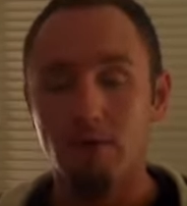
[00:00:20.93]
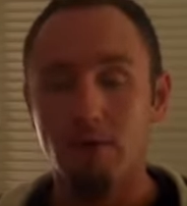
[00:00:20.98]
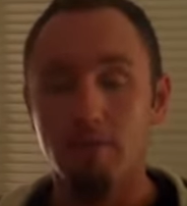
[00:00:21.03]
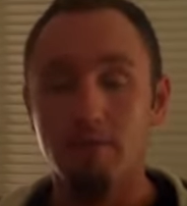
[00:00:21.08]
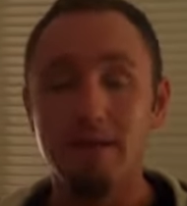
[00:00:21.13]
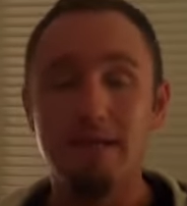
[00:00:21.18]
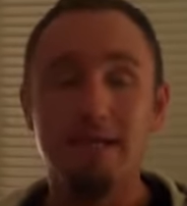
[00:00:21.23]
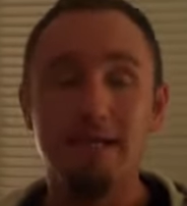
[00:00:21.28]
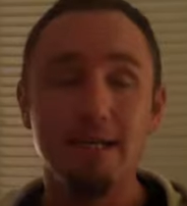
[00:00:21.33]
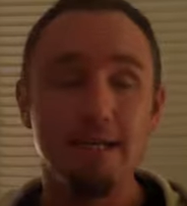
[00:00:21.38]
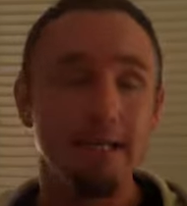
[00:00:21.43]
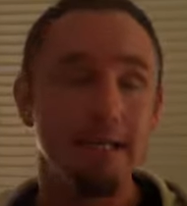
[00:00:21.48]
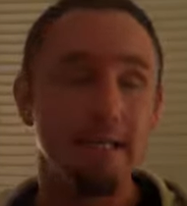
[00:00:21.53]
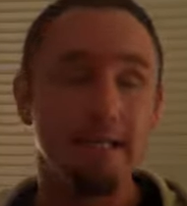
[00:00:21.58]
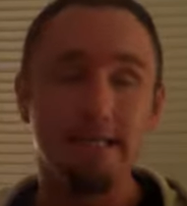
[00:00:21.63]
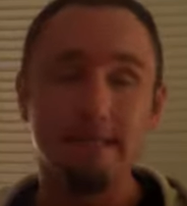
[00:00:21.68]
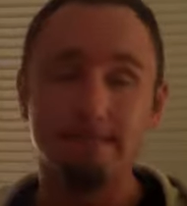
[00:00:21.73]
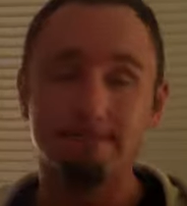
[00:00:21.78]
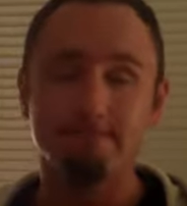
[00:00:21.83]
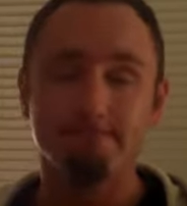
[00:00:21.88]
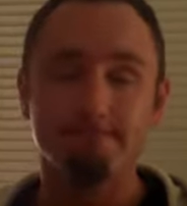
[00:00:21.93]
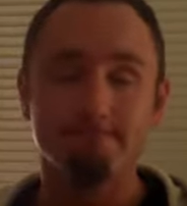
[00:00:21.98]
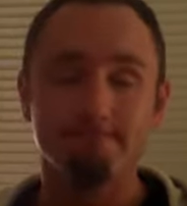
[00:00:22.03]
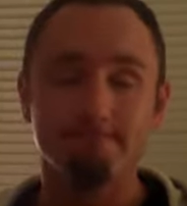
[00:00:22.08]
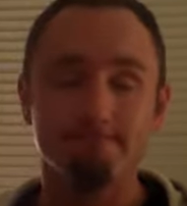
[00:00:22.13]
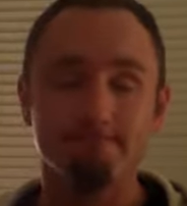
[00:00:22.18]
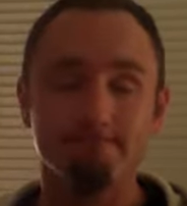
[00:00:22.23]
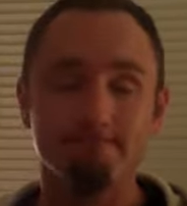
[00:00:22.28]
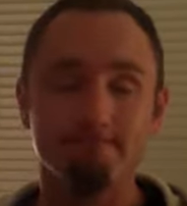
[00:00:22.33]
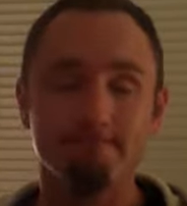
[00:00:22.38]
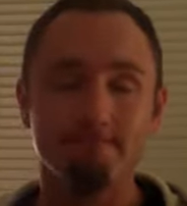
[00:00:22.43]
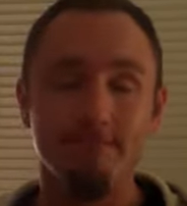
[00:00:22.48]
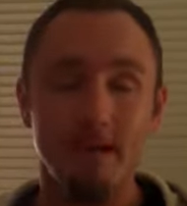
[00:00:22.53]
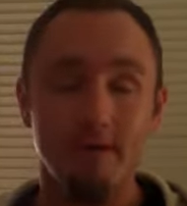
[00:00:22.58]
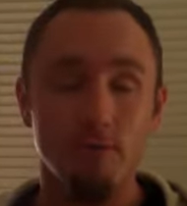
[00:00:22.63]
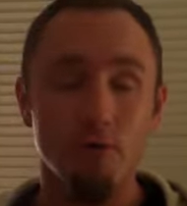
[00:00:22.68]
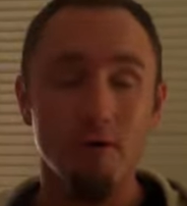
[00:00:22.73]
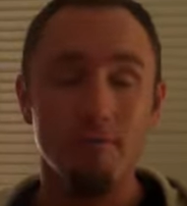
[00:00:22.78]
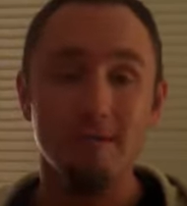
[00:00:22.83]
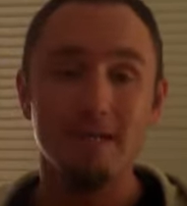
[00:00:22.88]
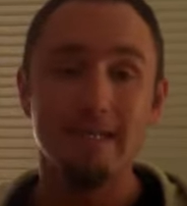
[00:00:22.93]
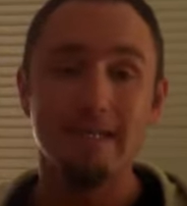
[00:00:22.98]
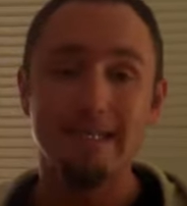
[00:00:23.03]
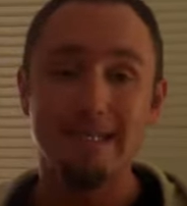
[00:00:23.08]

big goal